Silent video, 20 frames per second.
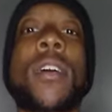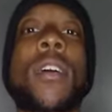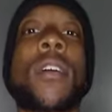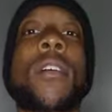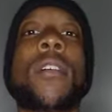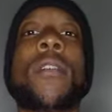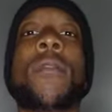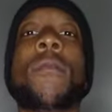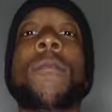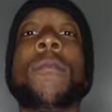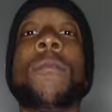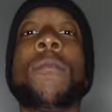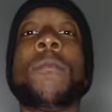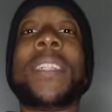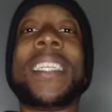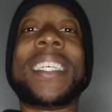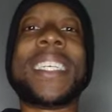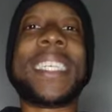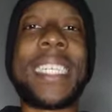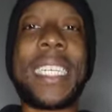um,
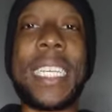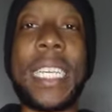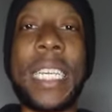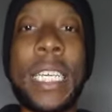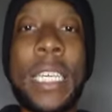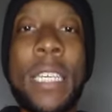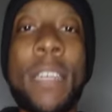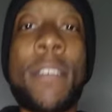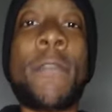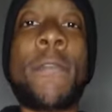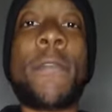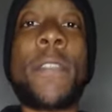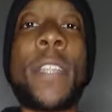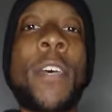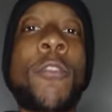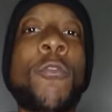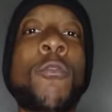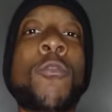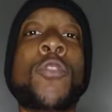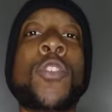deceive.
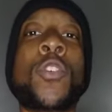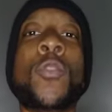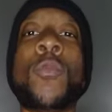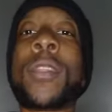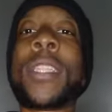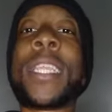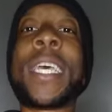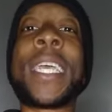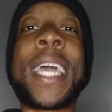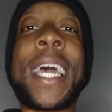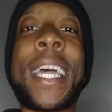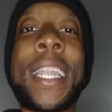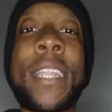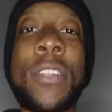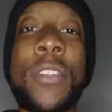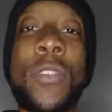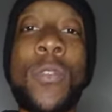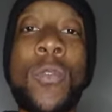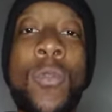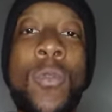They will do what they got to
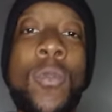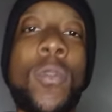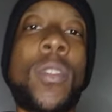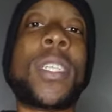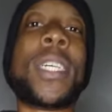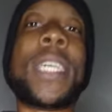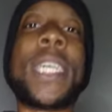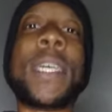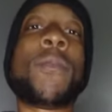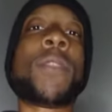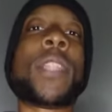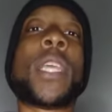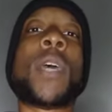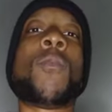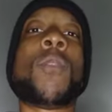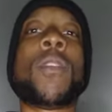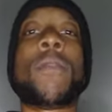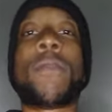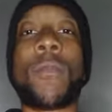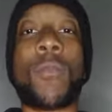do to get what they
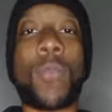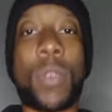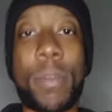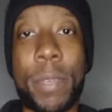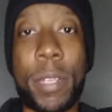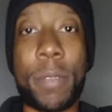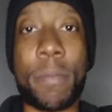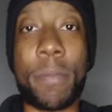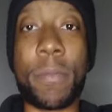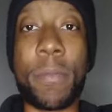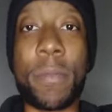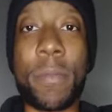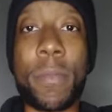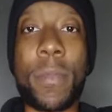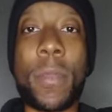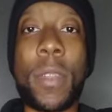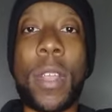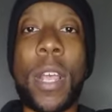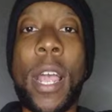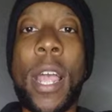want from women.
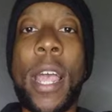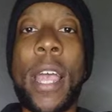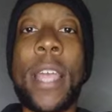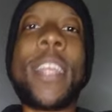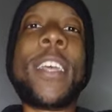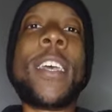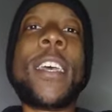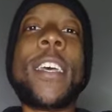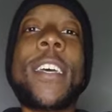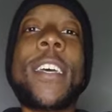All right.